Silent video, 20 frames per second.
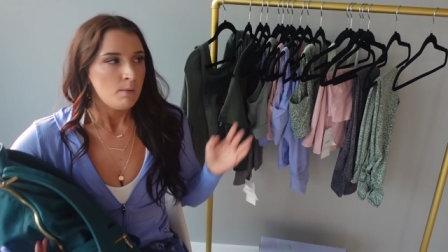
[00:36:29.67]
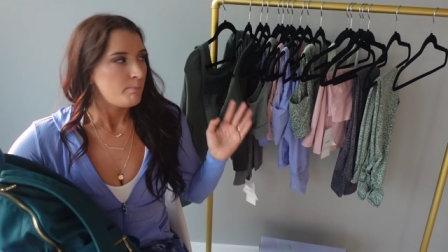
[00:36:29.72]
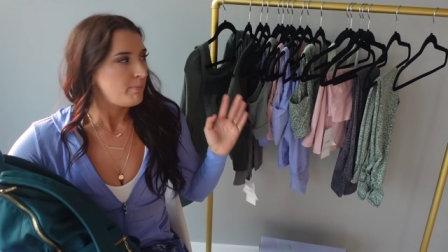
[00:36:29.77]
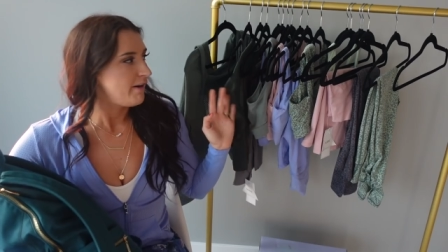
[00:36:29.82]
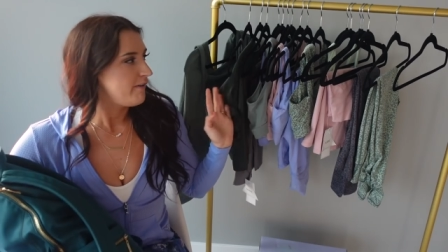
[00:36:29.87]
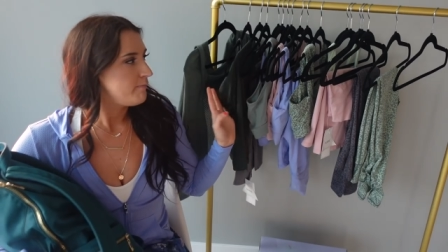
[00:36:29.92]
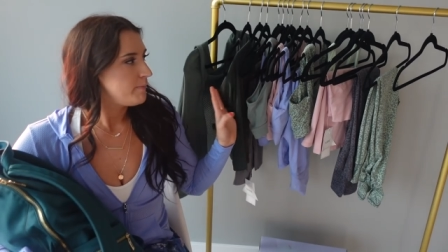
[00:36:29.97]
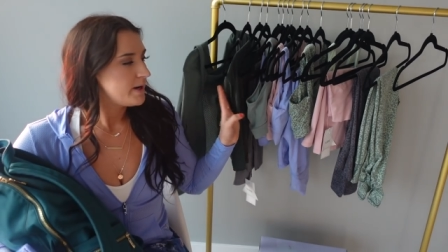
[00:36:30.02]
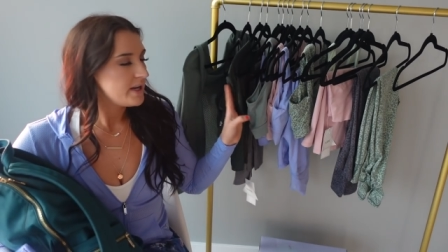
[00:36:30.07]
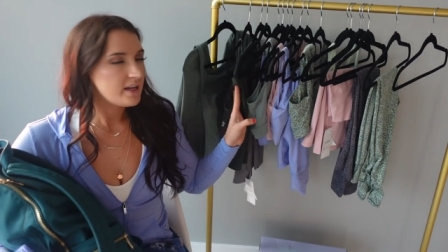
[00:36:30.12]

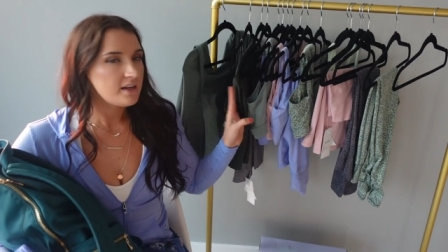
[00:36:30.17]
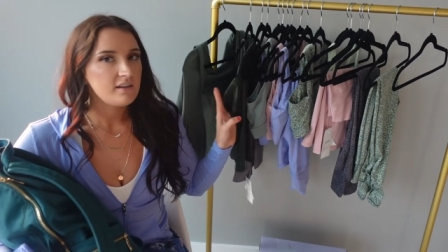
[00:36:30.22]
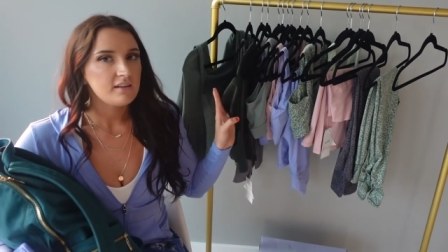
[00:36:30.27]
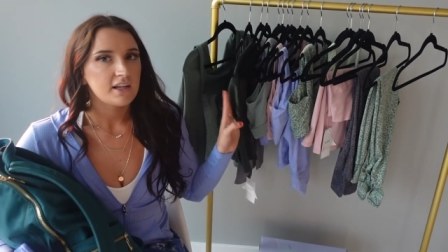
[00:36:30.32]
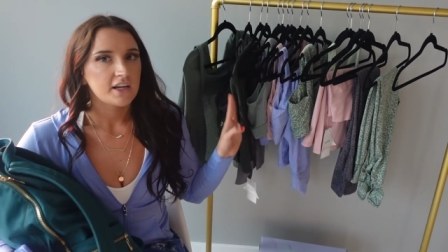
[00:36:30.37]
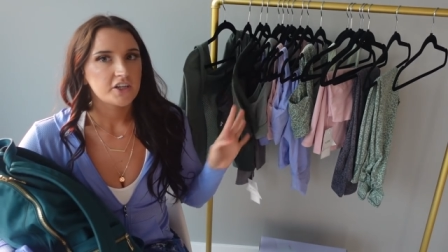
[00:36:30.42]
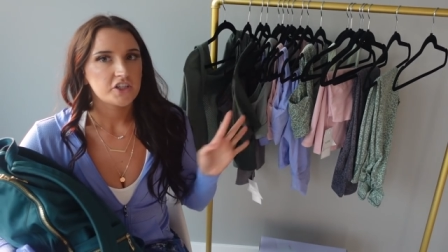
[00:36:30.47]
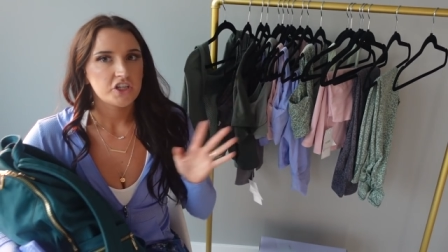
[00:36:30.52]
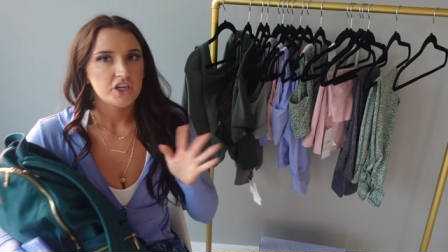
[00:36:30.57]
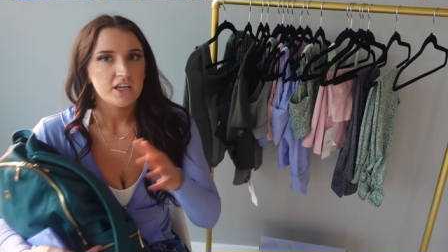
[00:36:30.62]
Buffbunny
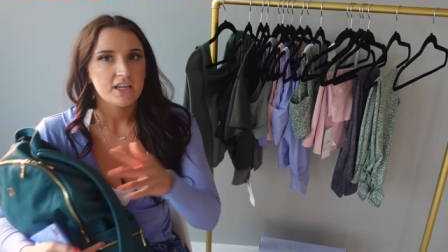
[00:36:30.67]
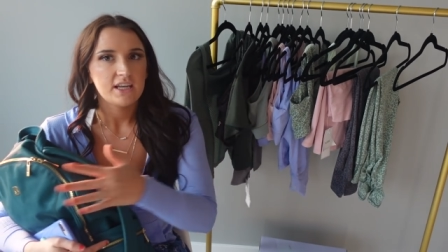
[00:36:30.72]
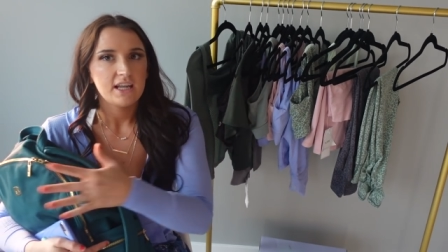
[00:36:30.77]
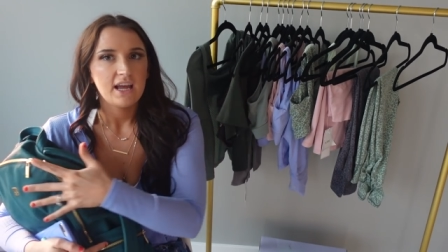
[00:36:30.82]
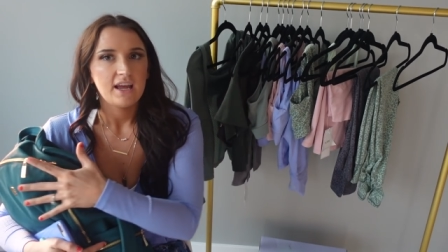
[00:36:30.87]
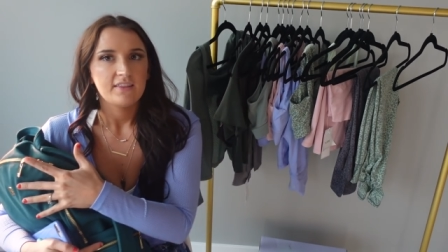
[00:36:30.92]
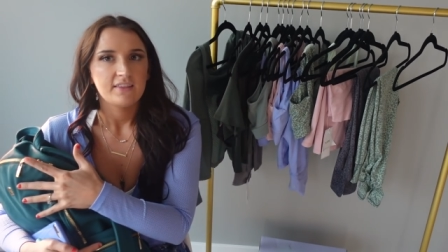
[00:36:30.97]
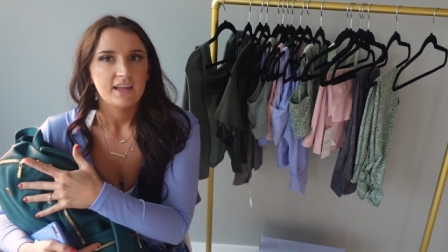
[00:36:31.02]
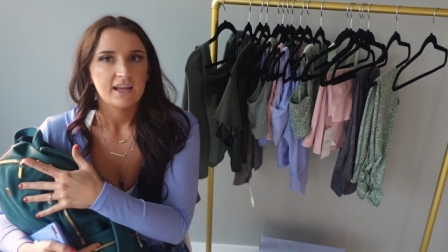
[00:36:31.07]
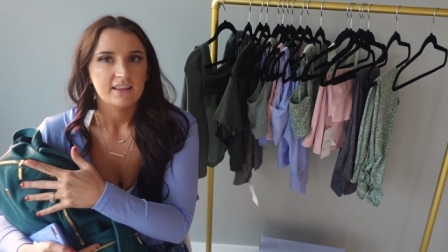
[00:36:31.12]
Collection
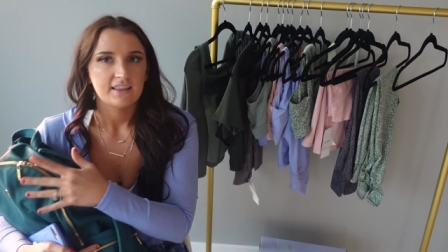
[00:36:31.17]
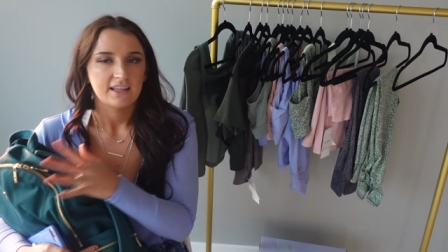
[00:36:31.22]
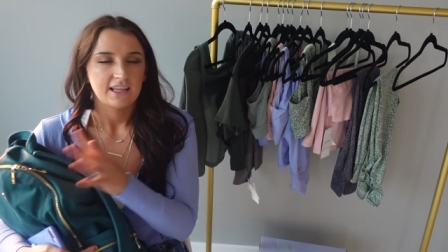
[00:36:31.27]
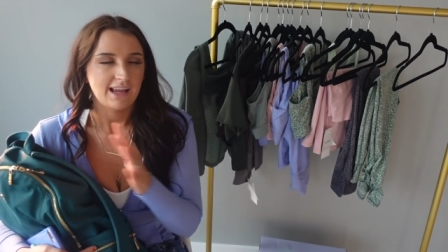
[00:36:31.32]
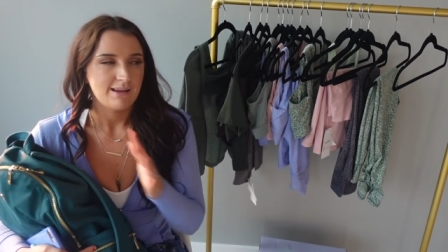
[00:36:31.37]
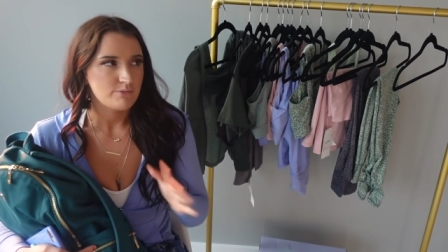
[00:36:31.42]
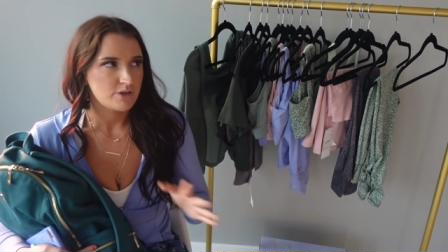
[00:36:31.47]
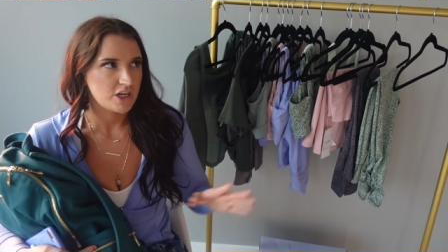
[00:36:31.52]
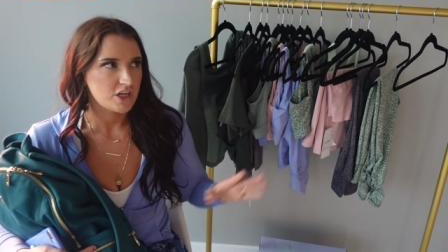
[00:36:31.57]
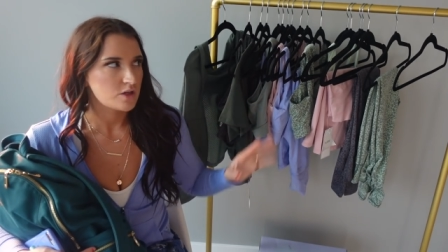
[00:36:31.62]
and like the
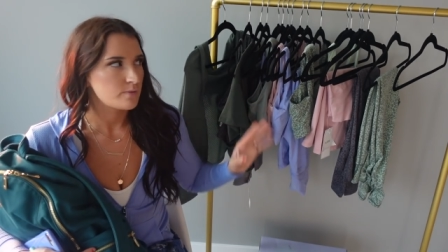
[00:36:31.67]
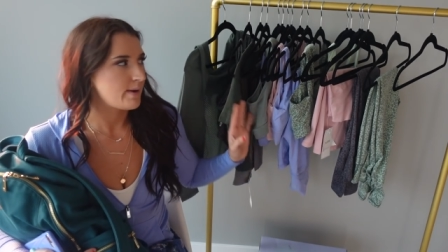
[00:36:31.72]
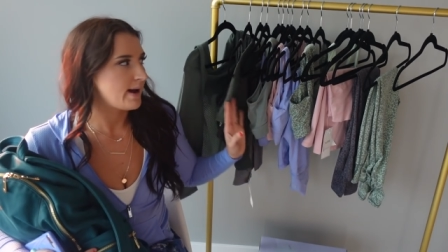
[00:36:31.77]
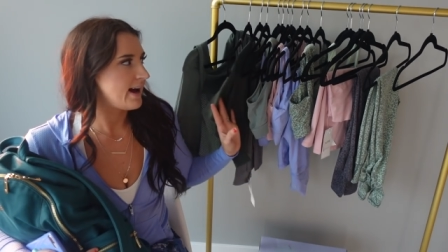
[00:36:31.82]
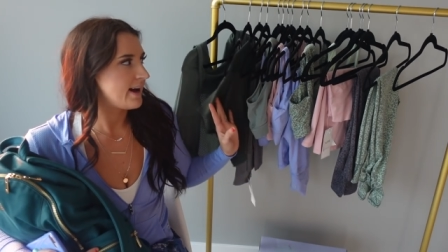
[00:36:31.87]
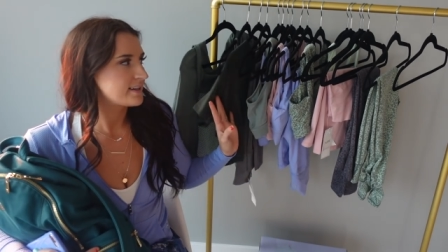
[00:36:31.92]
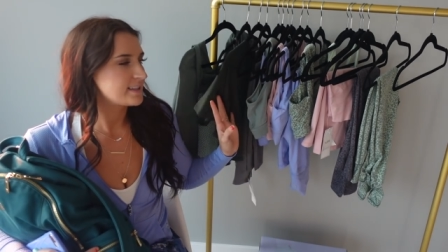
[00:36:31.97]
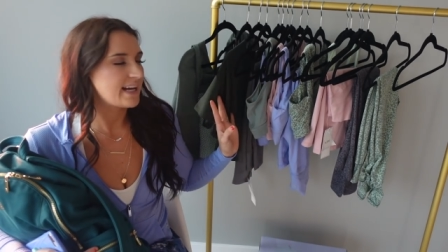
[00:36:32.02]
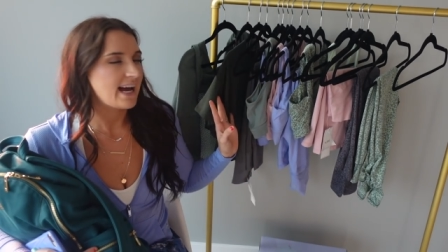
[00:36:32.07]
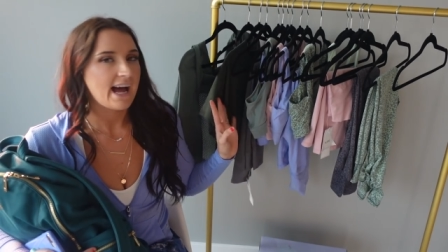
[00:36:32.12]
Game Changer bags,